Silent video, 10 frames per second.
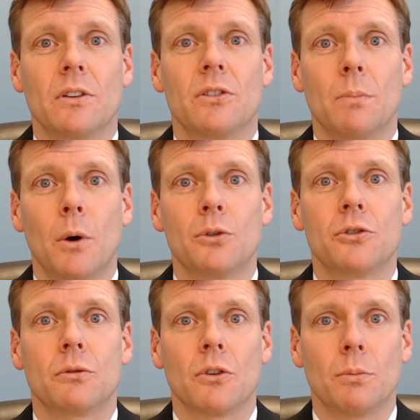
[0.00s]
is
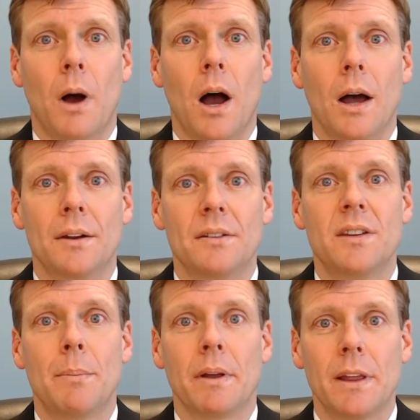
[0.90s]
supposed to respond,
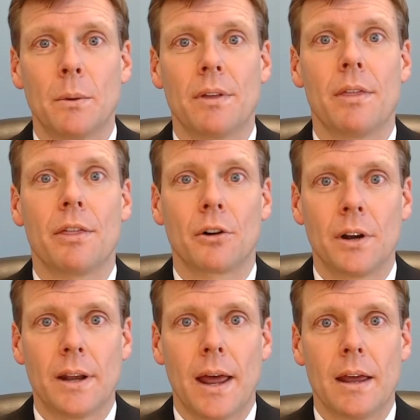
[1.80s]
typically within
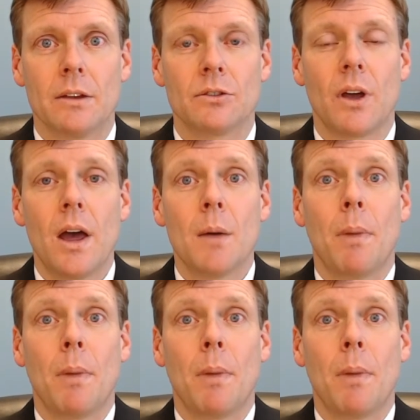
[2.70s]
30 days,